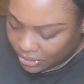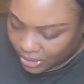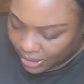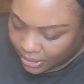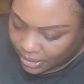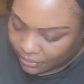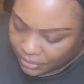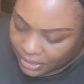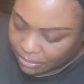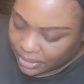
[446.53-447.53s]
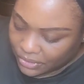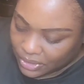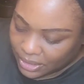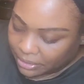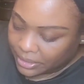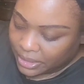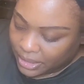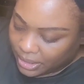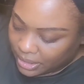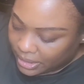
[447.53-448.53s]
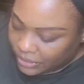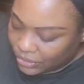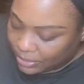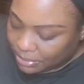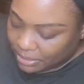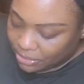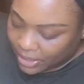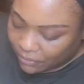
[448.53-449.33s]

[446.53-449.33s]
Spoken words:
You got to get everything mixed in there. Some people